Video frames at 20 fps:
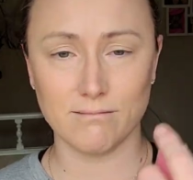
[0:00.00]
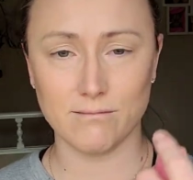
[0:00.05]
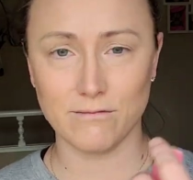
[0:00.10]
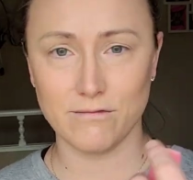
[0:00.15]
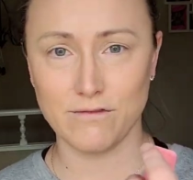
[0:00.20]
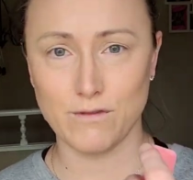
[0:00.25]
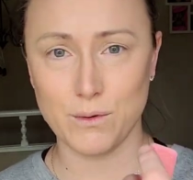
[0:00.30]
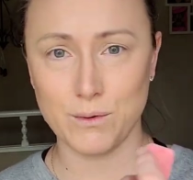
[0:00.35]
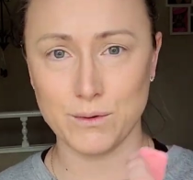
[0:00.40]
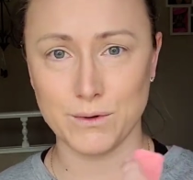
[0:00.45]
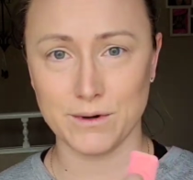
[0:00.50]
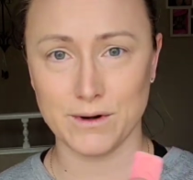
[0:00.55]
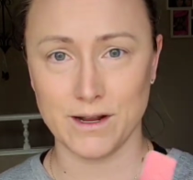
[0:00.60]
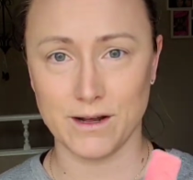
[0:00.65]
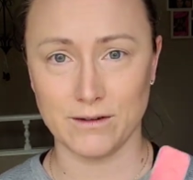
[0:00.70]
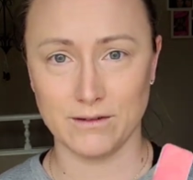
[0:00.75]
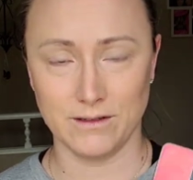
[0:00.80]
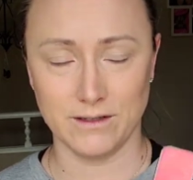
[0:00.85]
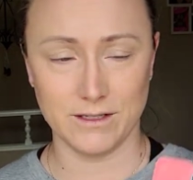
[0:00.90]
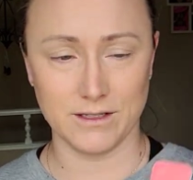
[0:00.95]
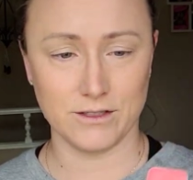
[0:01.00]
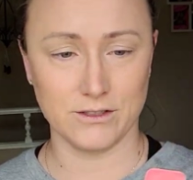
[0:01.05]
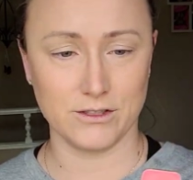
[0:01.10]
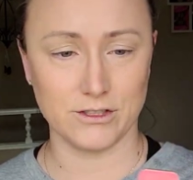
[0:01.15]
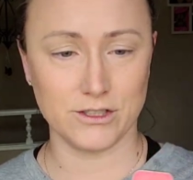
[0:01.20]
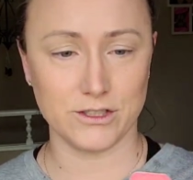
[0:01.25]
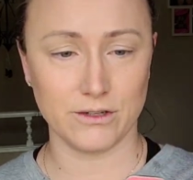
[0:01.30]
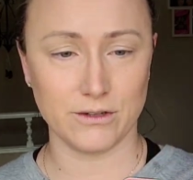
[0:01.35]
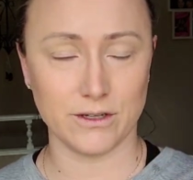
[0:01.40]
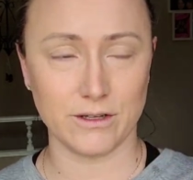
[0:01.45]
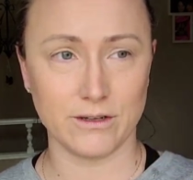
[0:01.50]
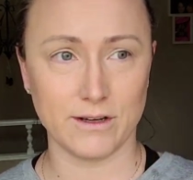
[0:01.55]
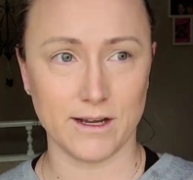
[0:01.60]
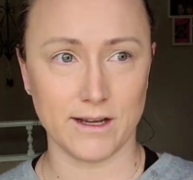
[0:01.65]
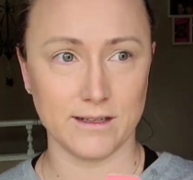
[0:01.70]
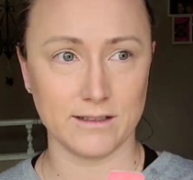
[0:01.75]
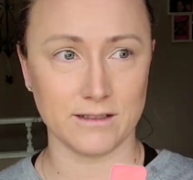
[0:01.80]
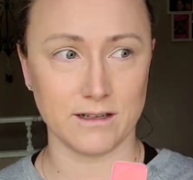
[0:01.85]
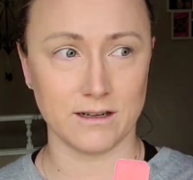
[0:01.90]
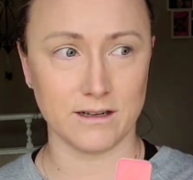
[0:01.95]
phone around and show you
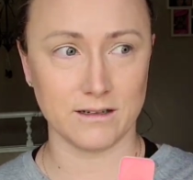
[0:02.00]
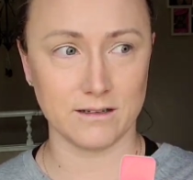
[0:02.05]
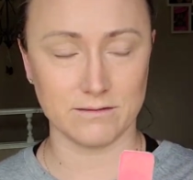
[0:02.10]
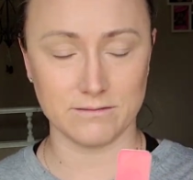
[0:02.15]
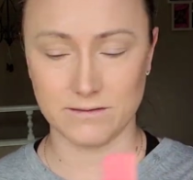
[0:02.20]
guys our